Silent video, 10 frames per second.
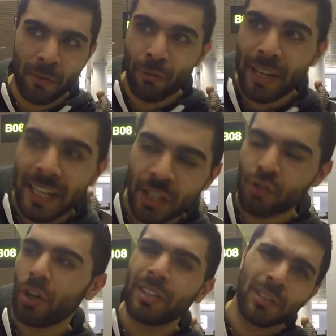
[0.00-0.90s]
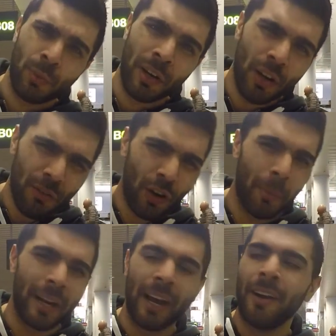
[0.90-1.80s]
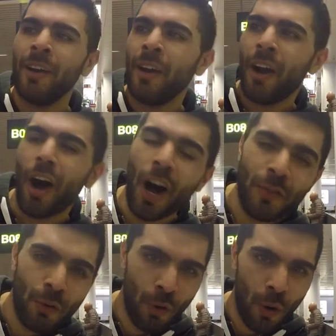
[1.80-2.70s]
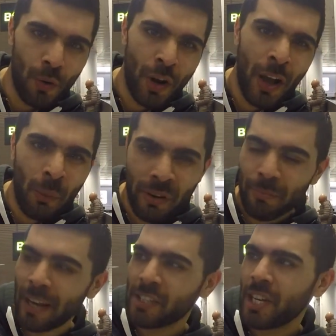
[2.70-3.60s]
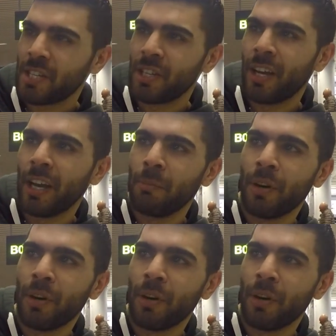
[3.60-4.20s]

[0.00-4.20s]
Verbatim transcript: I've really enjoyed this one. Love coming out on the road with Manchester United.